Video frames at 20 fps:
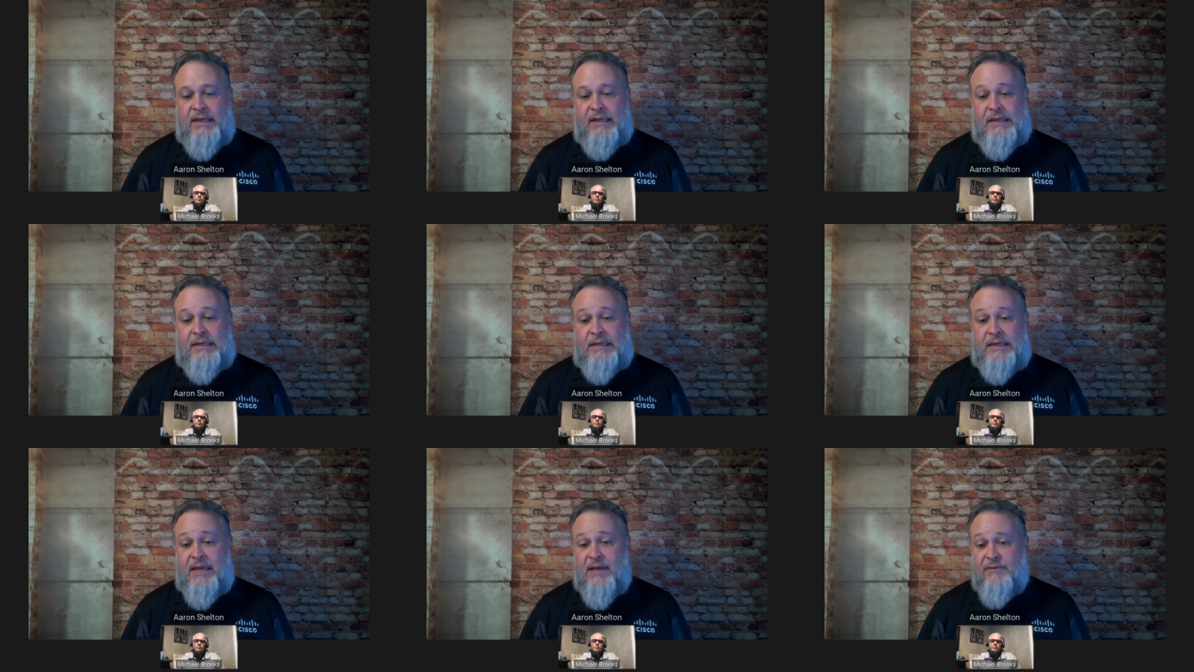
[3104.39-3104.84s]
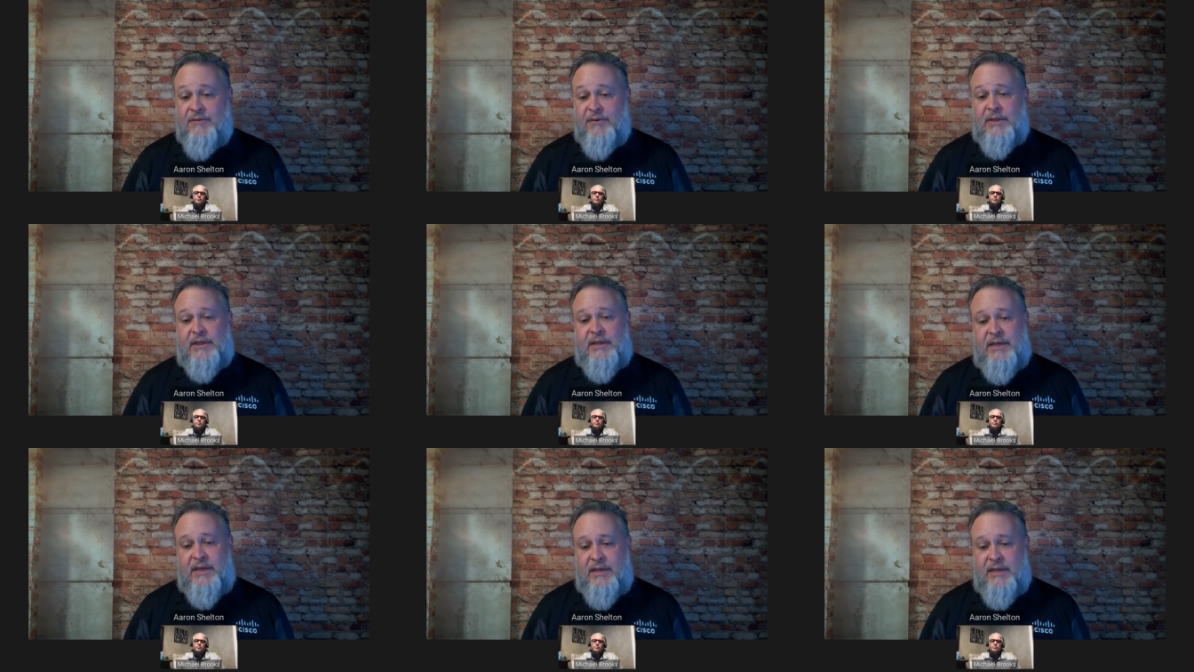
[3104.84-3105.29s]
And then
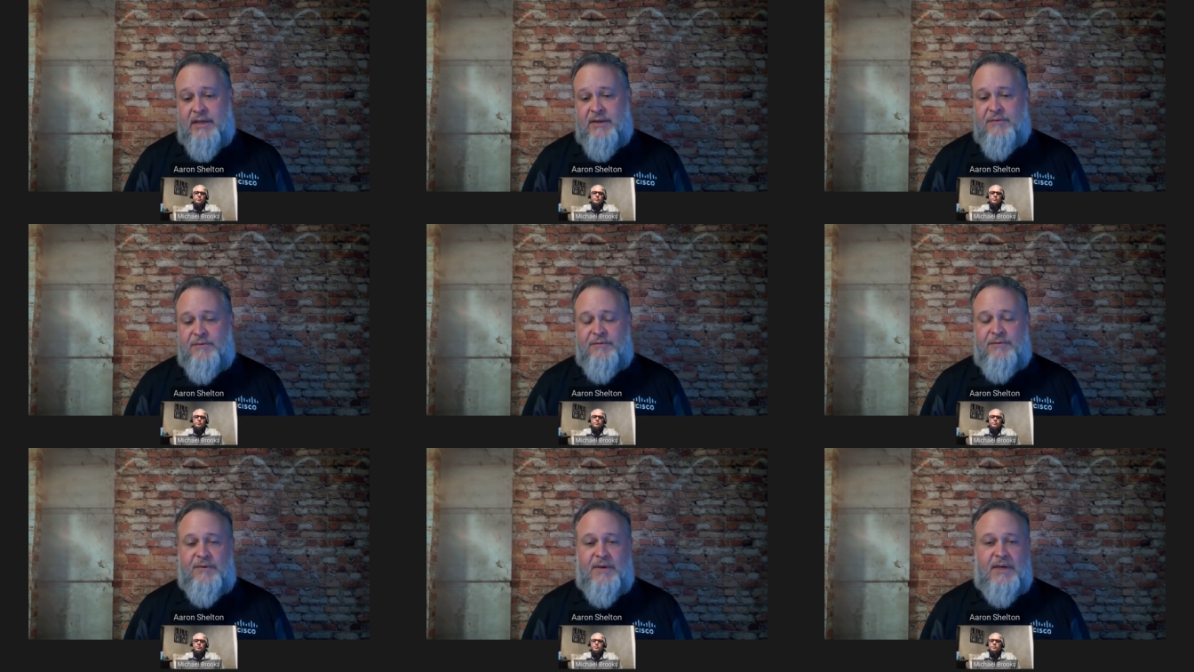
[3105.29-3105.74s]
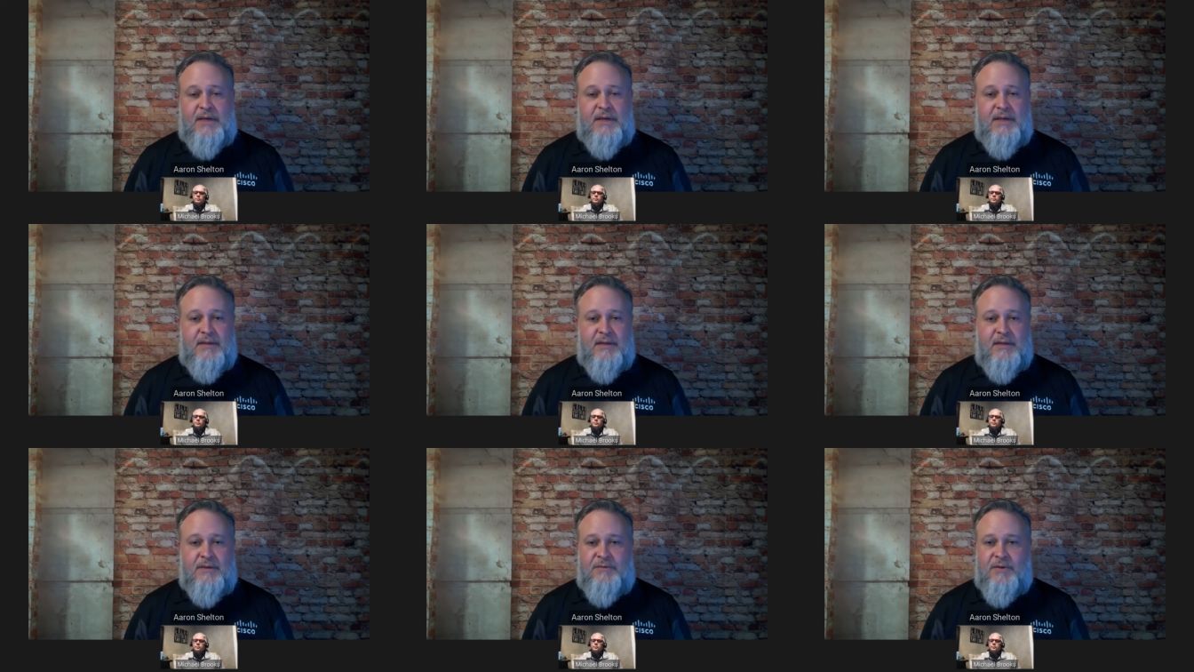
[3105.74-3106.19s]
definitely, if,
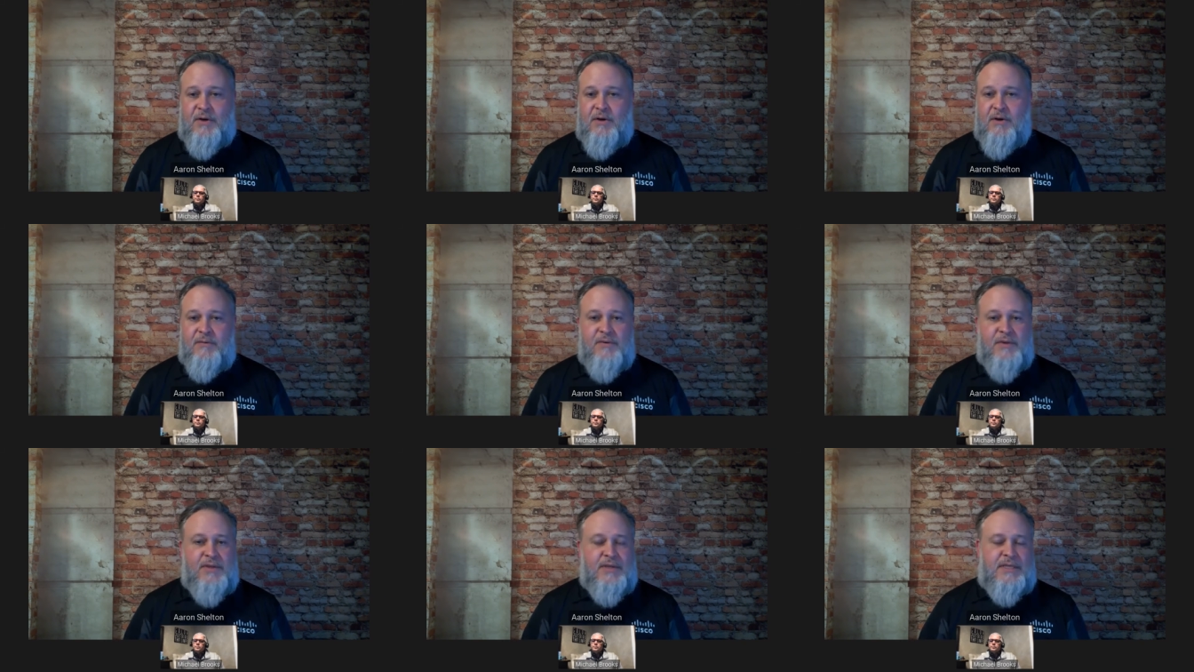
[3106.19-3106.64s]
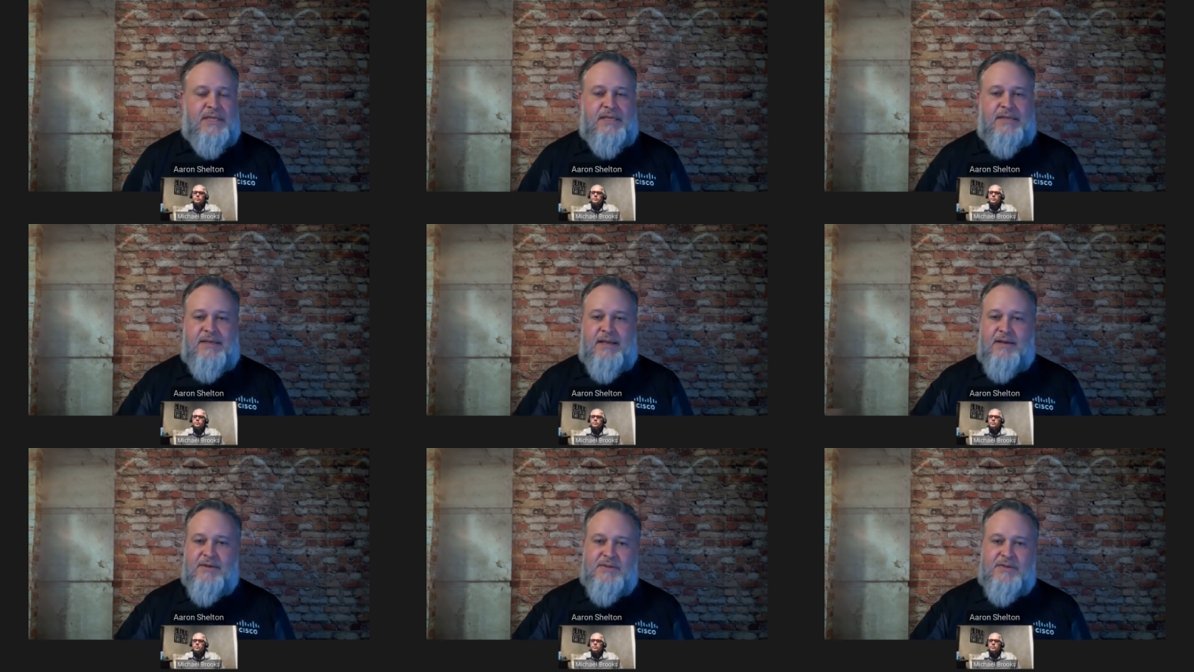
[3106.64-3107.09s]
uh, if you're over the
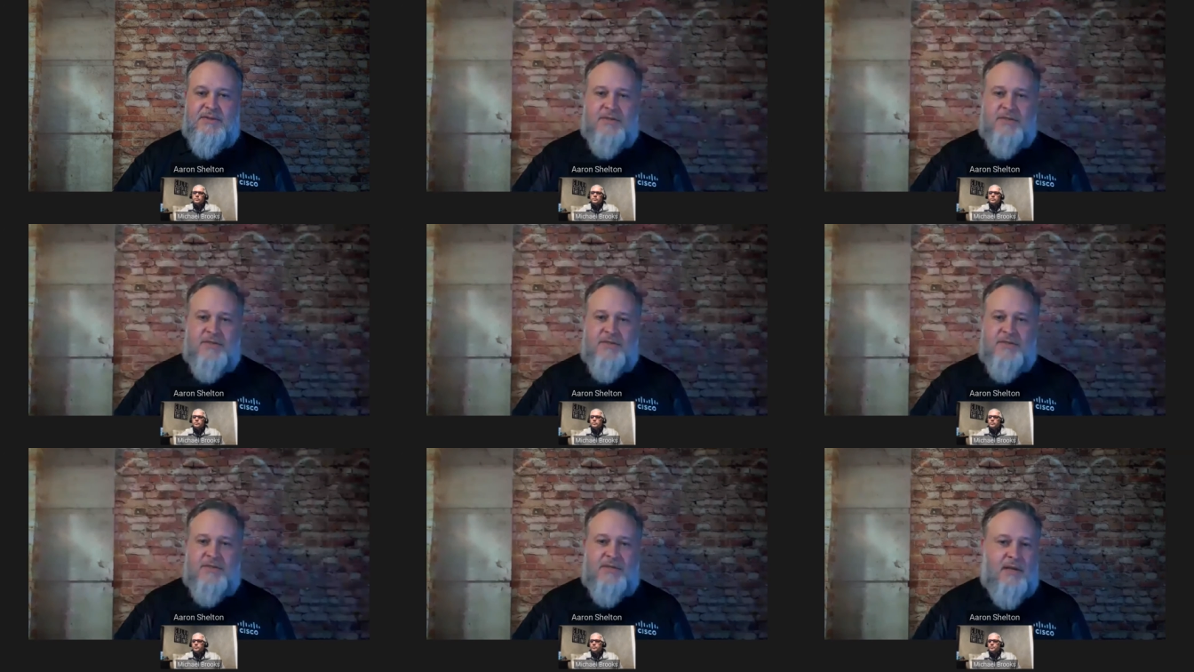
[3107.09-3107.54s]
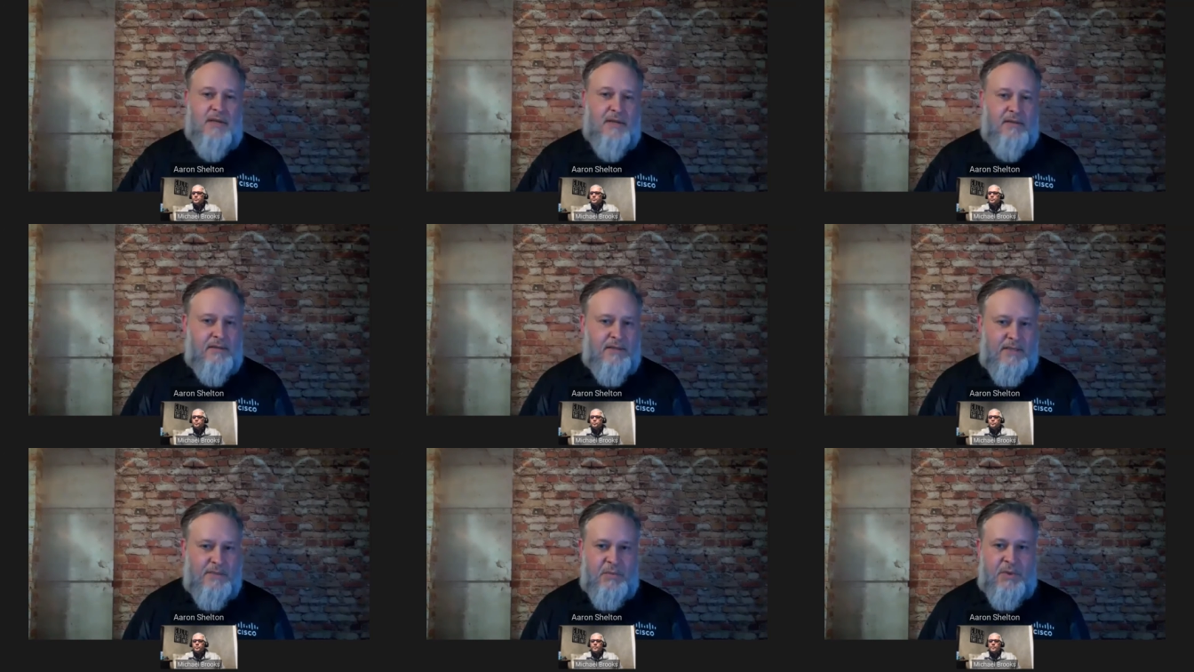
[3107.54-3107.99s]
$10,000
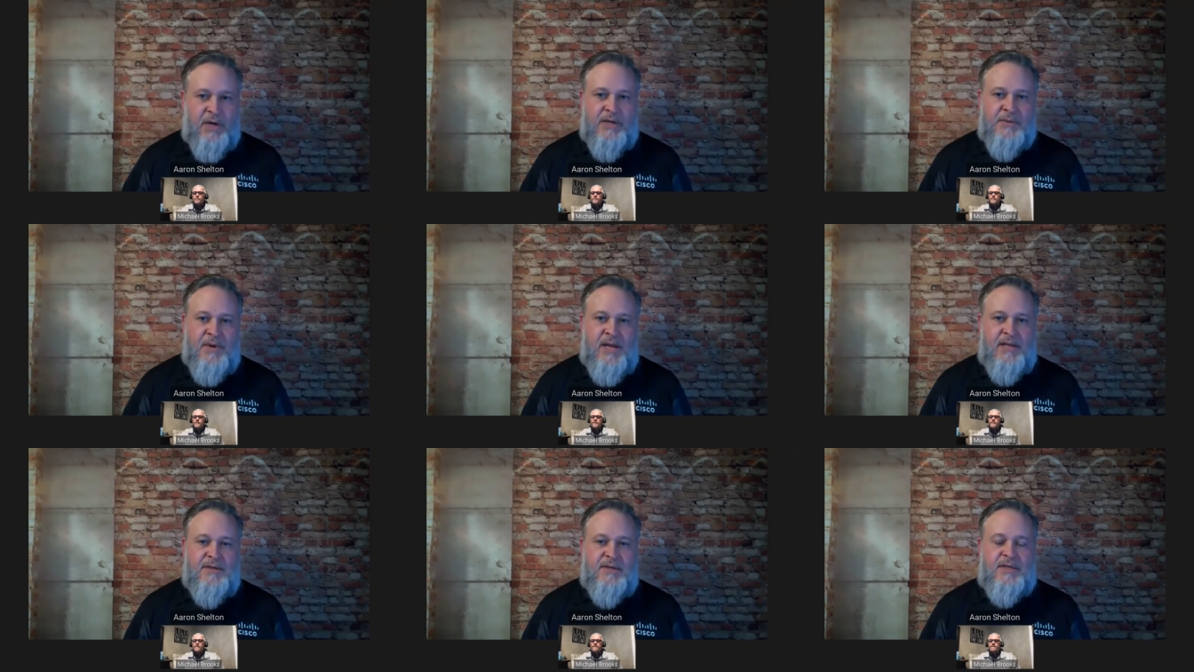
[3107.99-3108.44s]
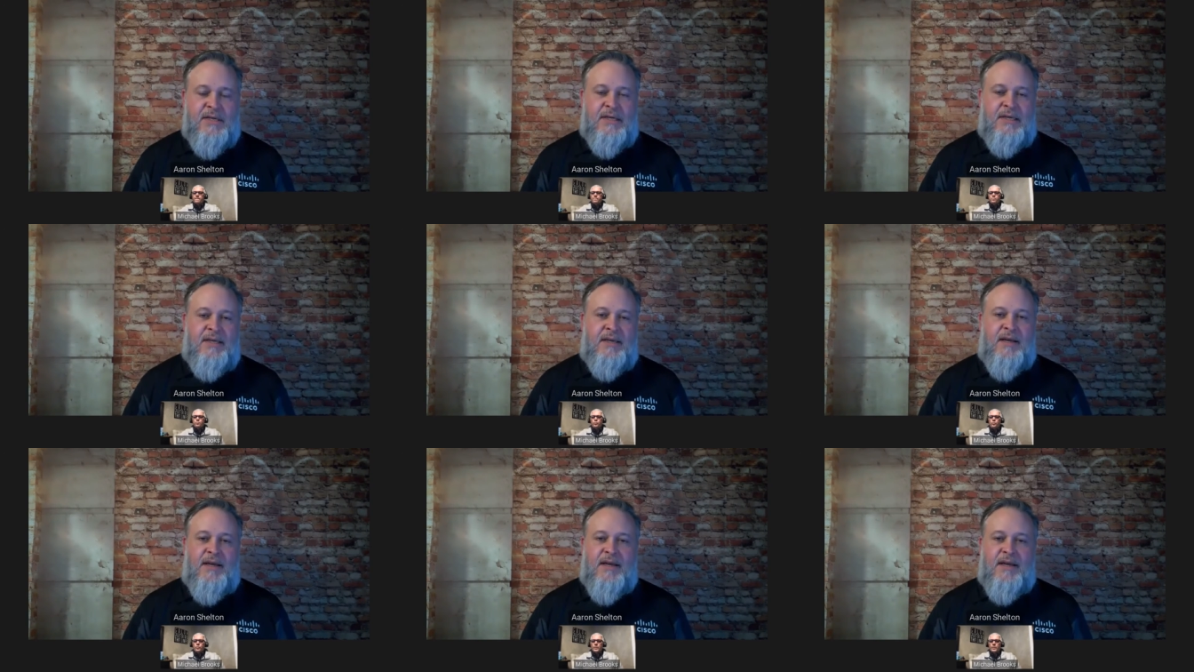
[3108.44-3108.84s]
list price range,